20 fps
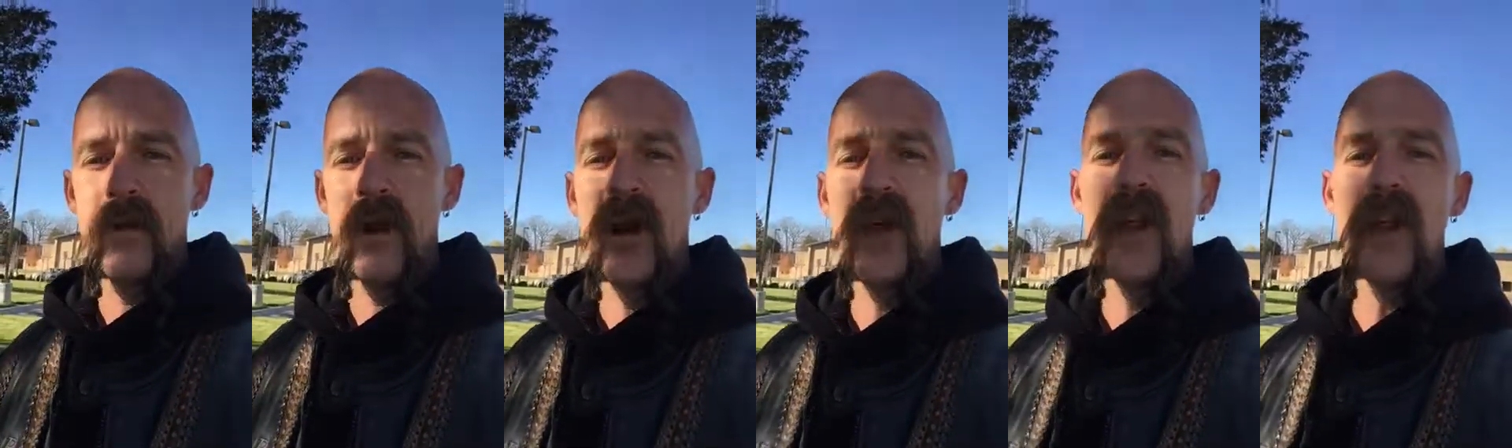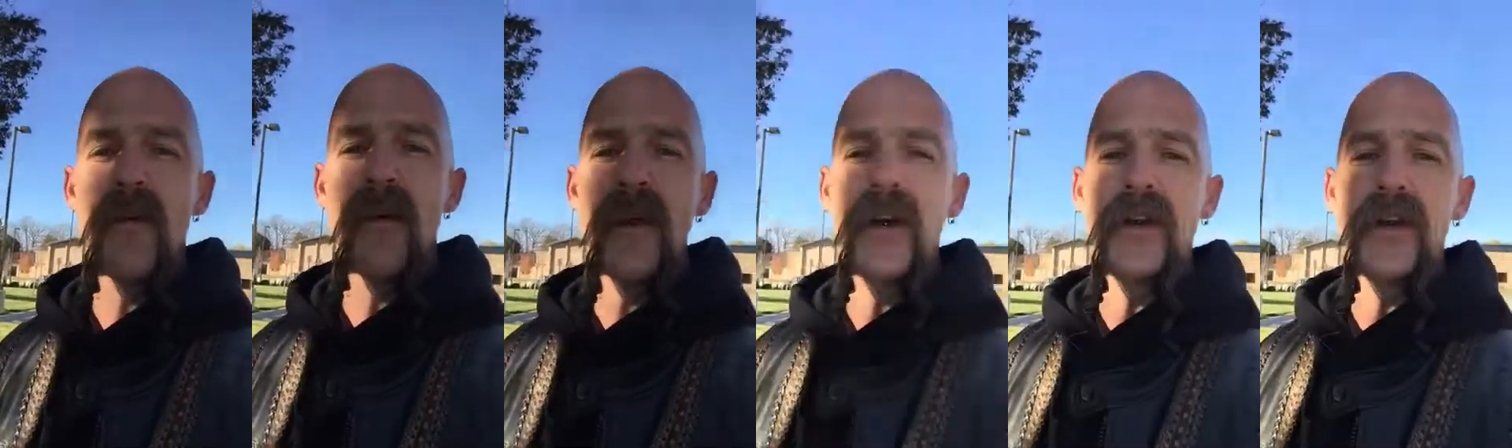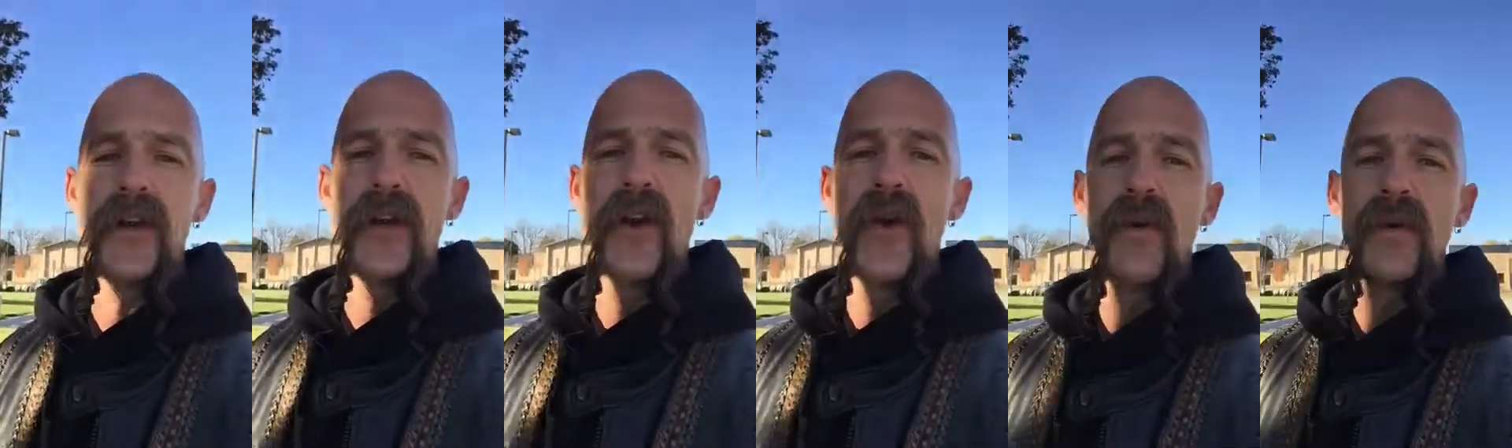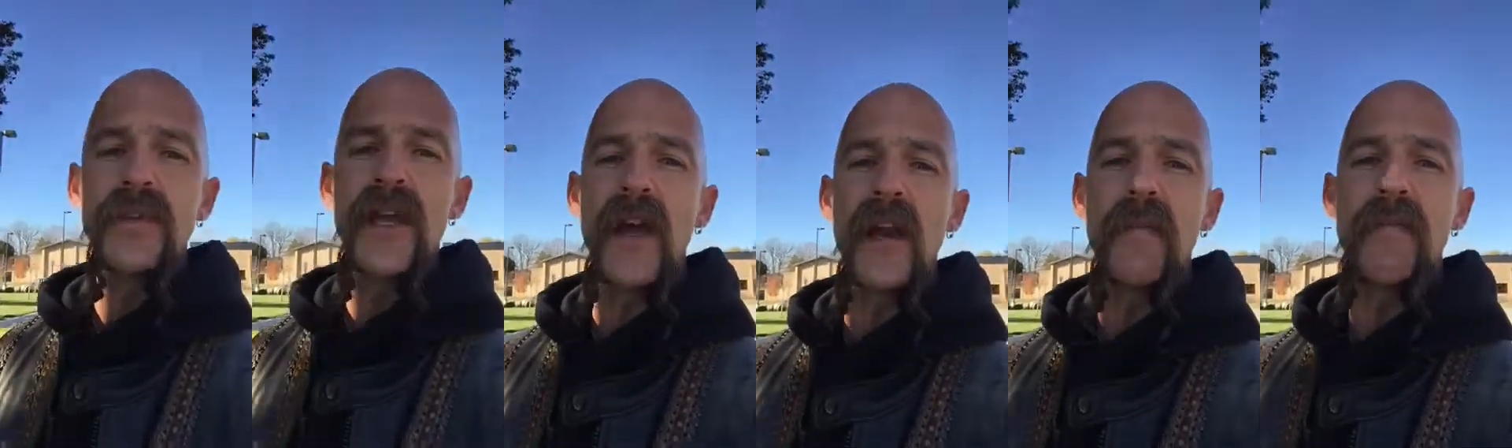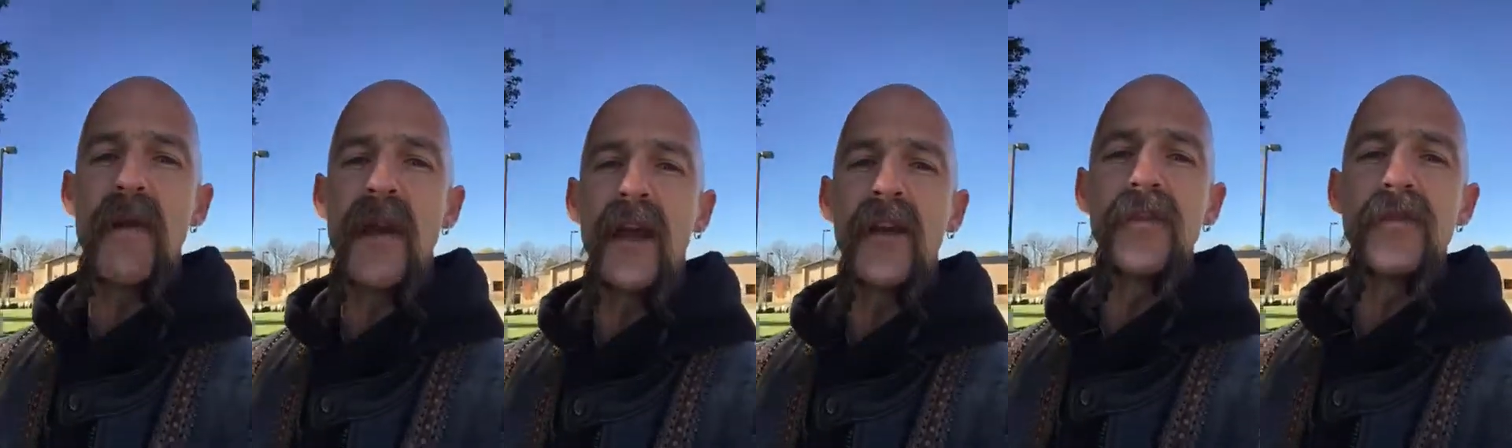All I wanted to know was how to
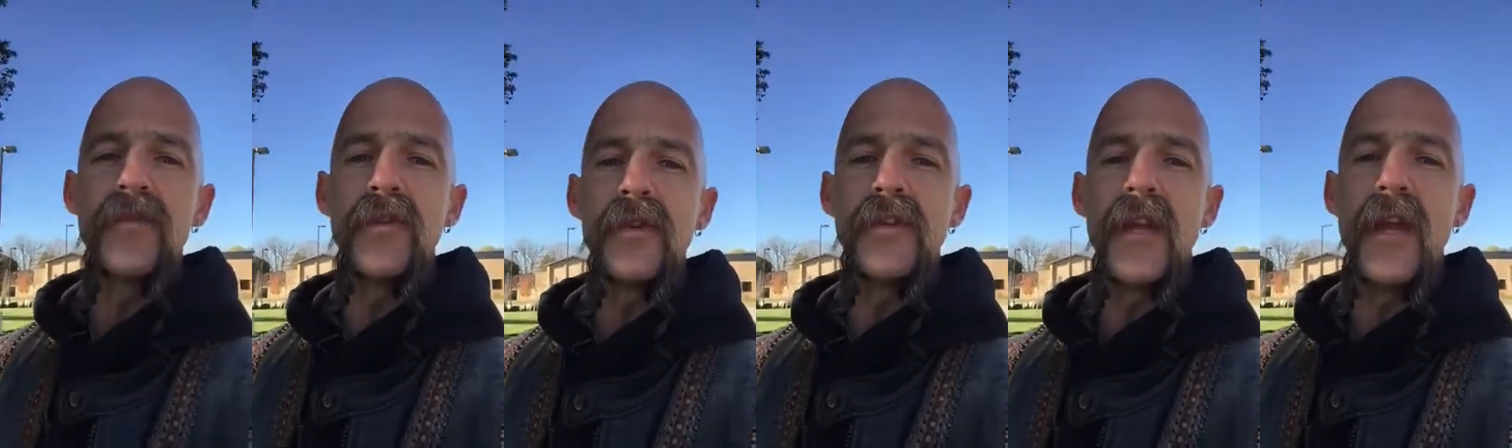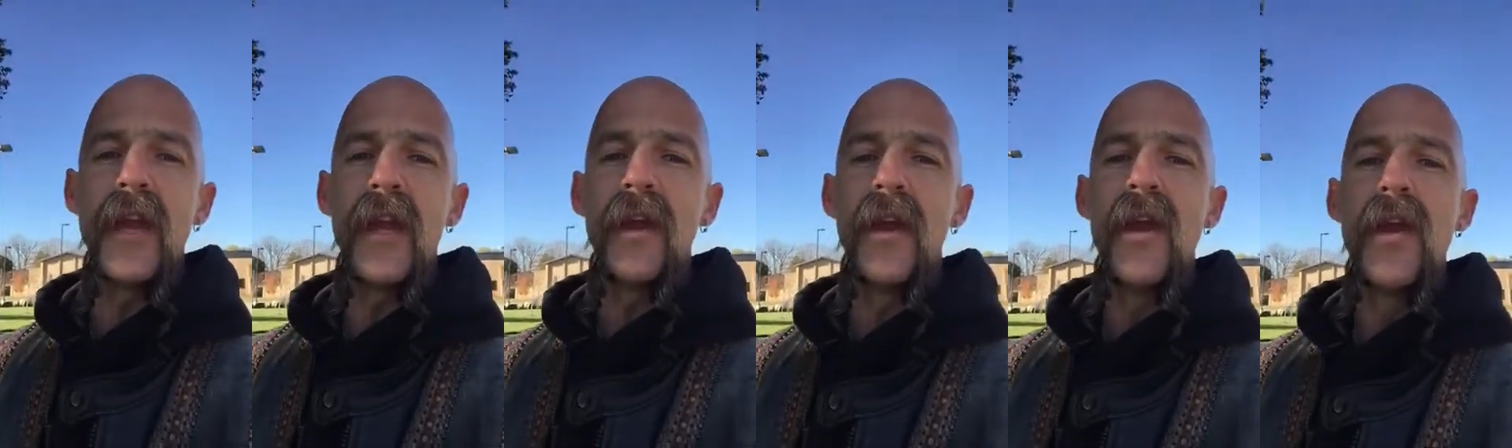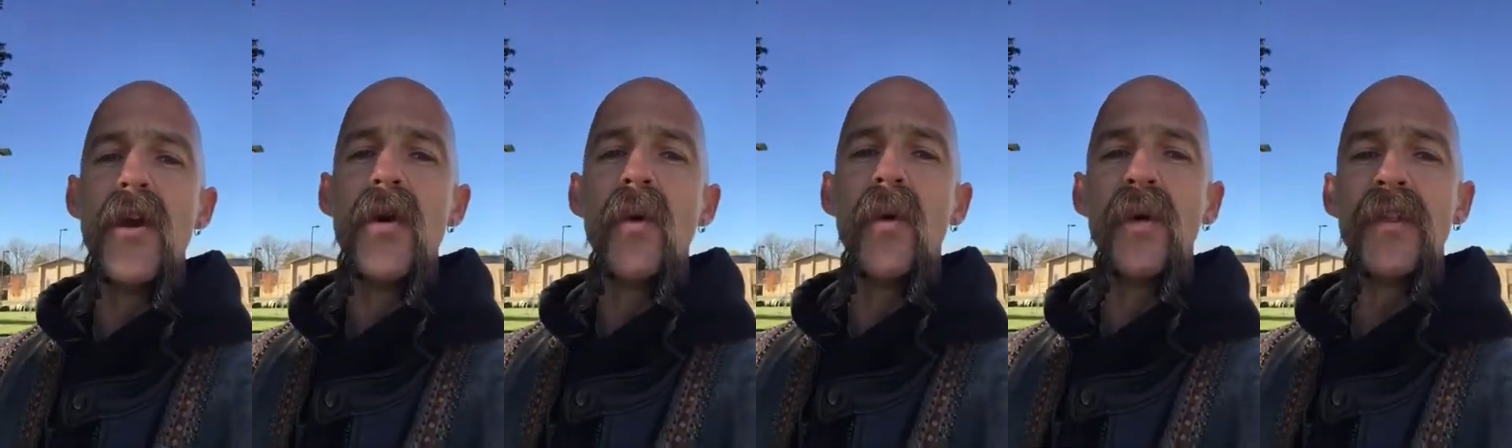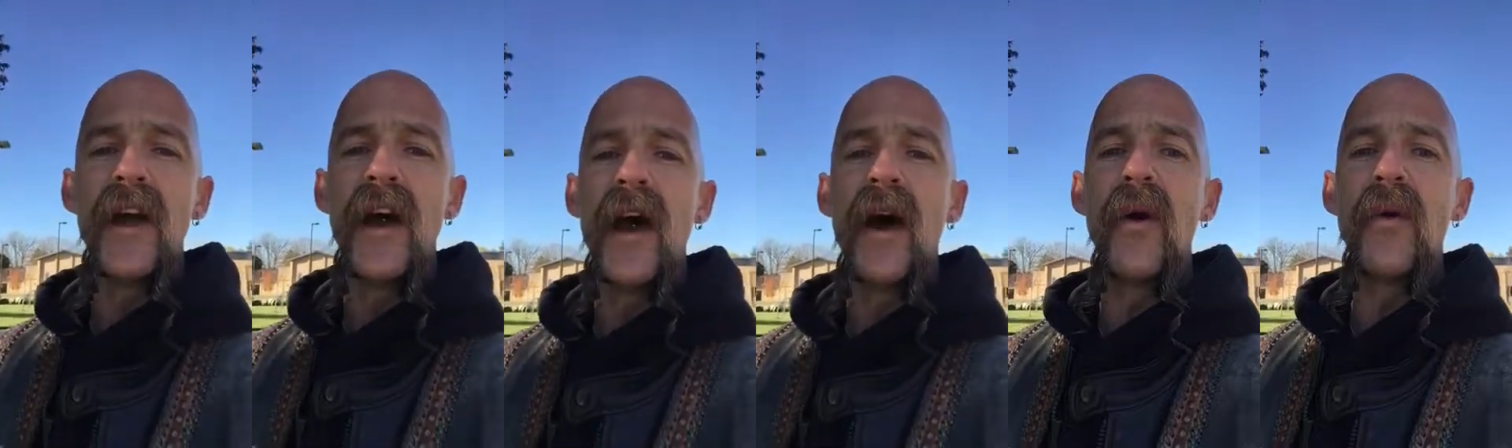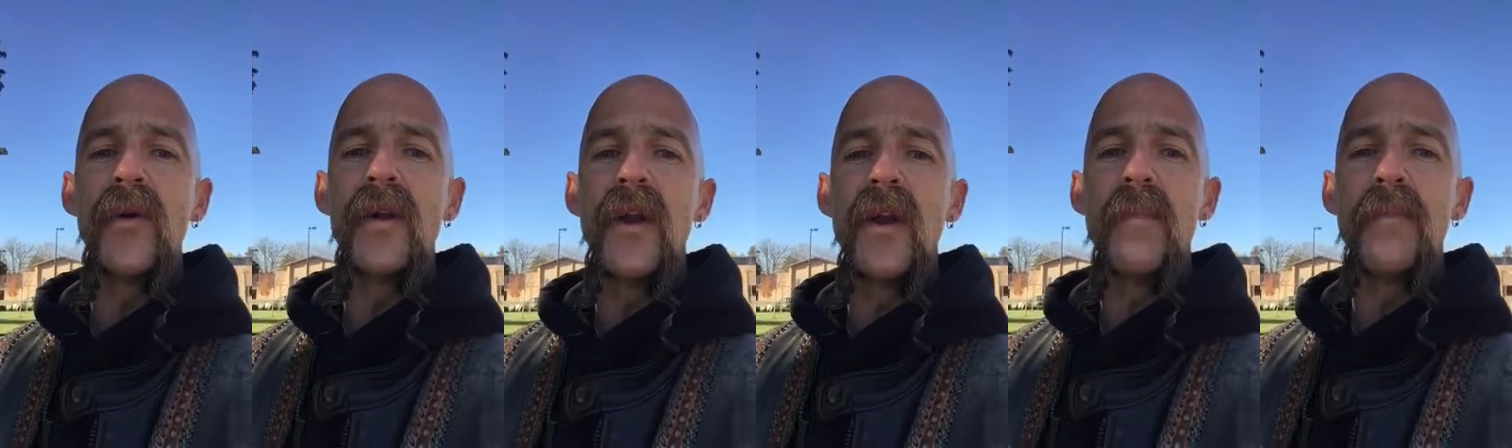make it through the day
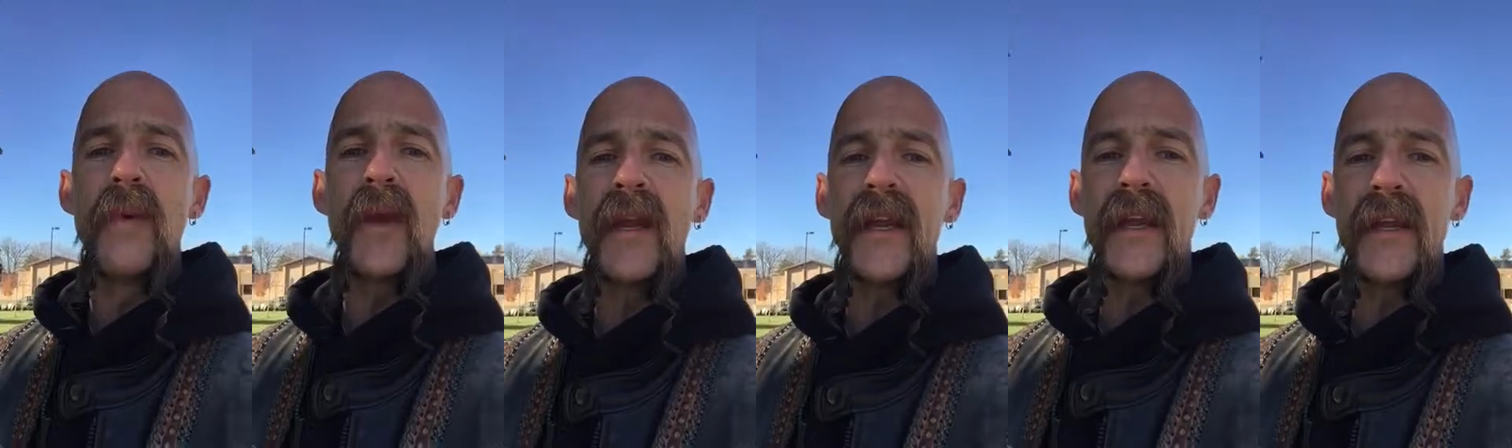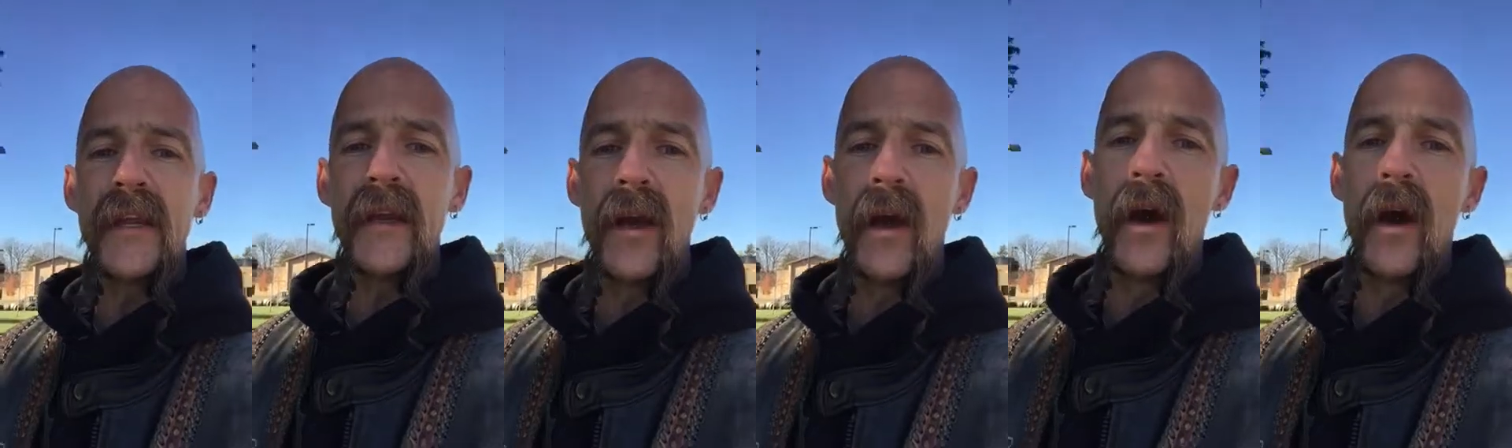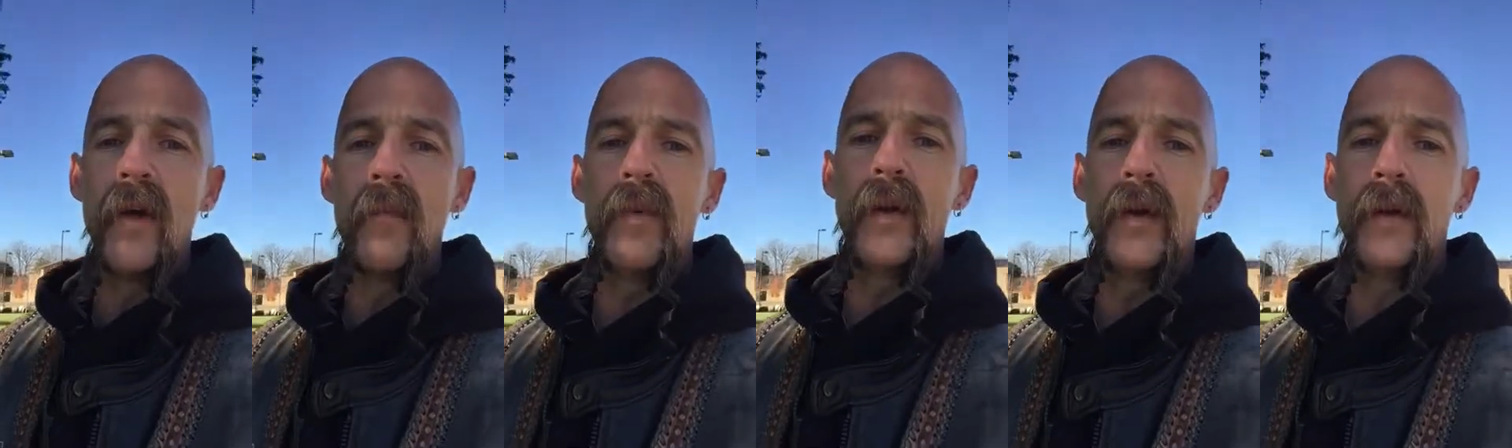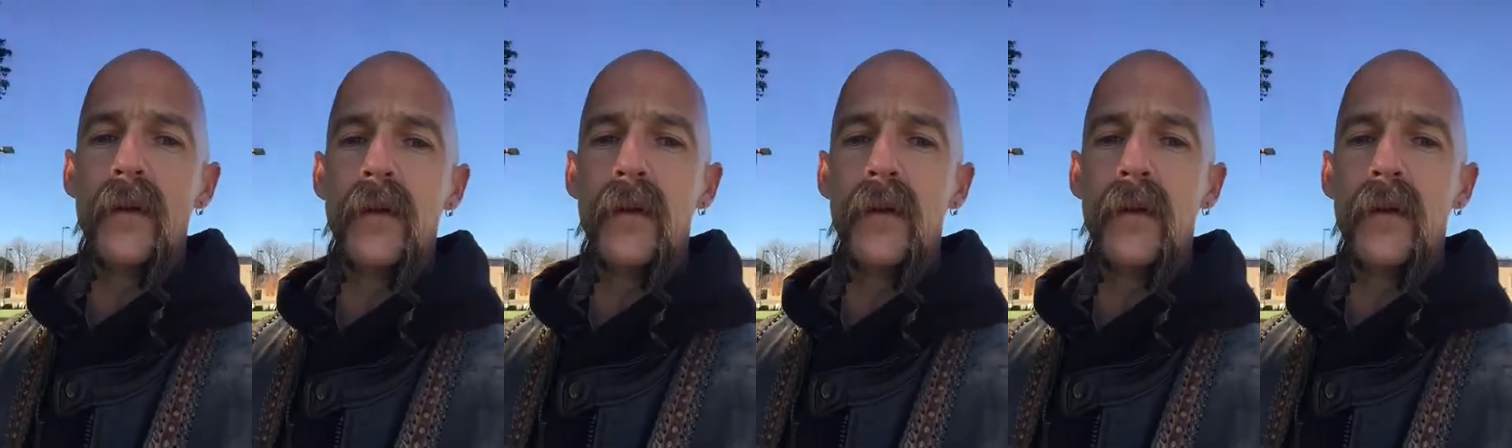without picking up,